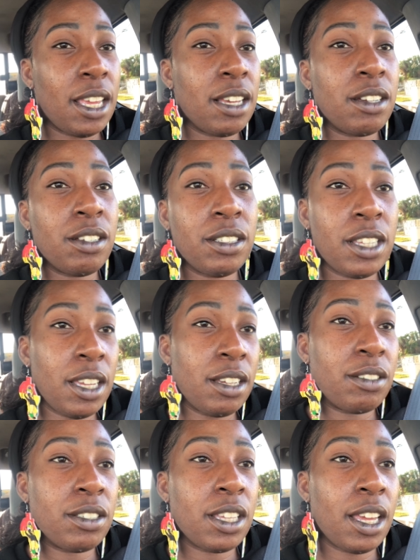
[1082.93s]
tangle.
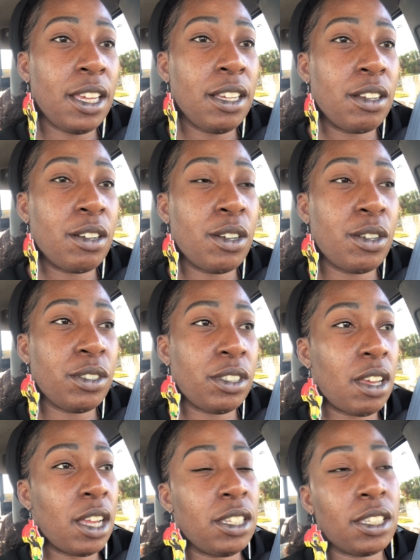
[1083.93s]

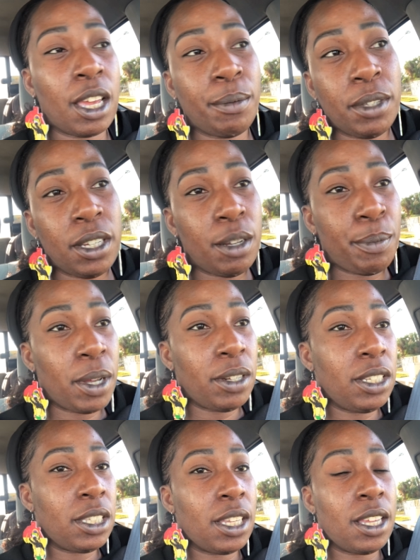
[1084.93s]
So I just kept it in the
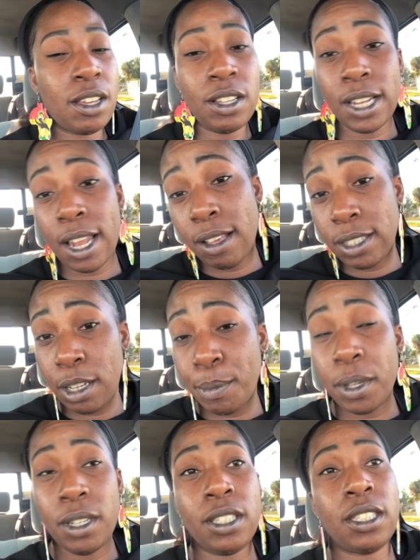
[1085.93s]
ponytail, and then I was in the
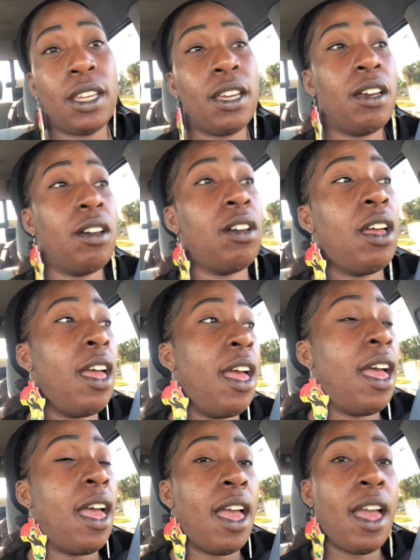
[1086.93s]
ponytail.
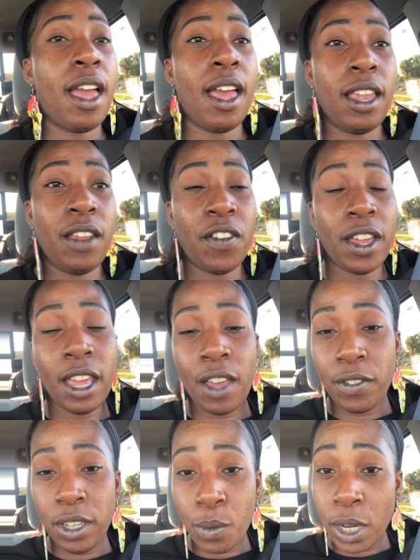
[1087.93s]
And if I didn't
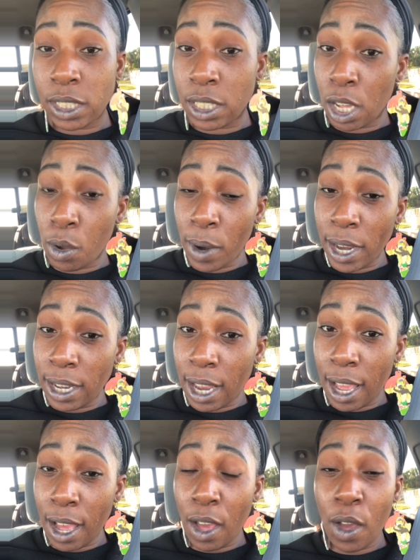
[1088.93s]
have anywhere to go right
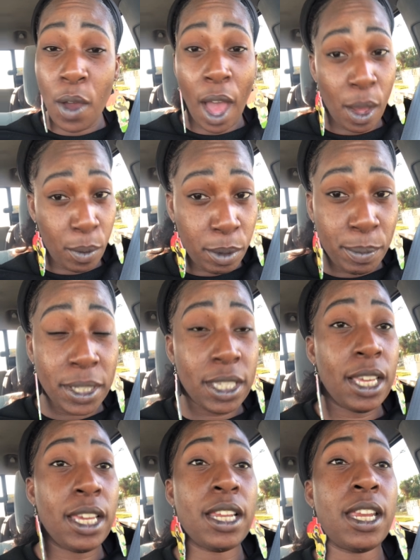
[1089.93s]
now, I would be
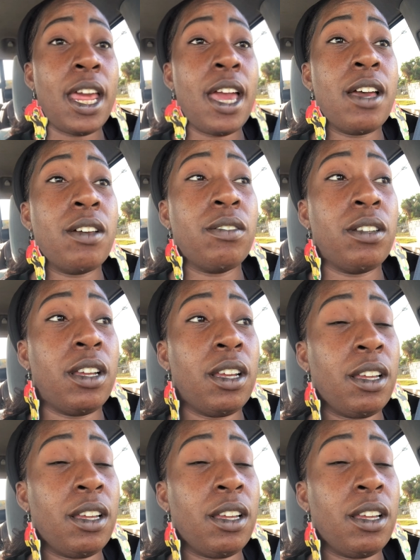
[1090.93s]
taking it out.